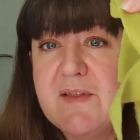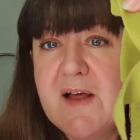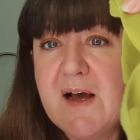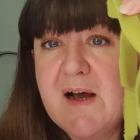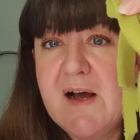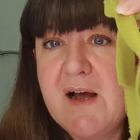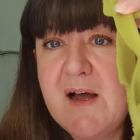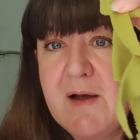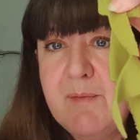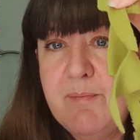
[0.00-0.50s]
that
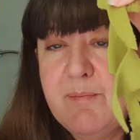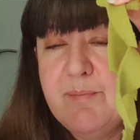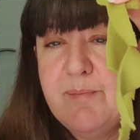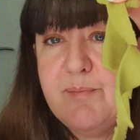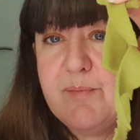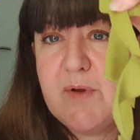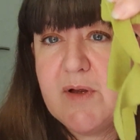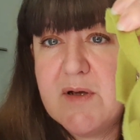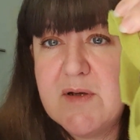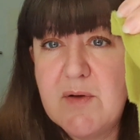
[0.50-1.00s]

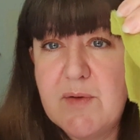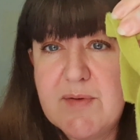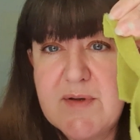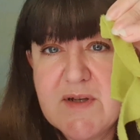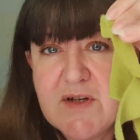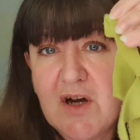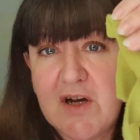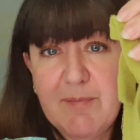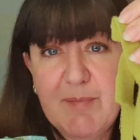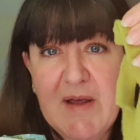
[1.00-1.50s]
I
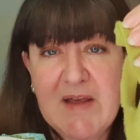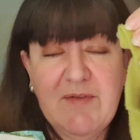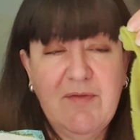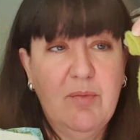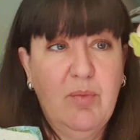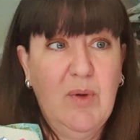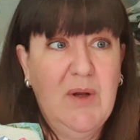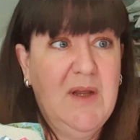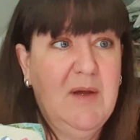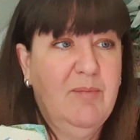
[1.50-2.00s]
started making for
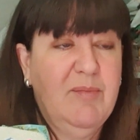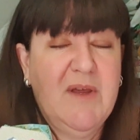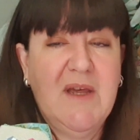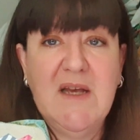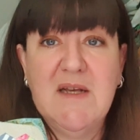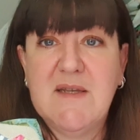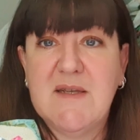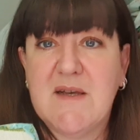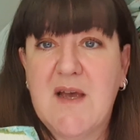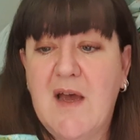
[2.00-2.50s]
William
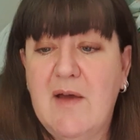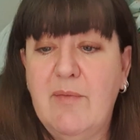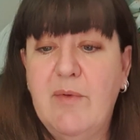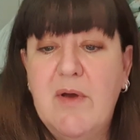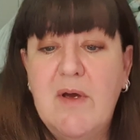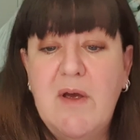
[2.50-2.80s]
years ago.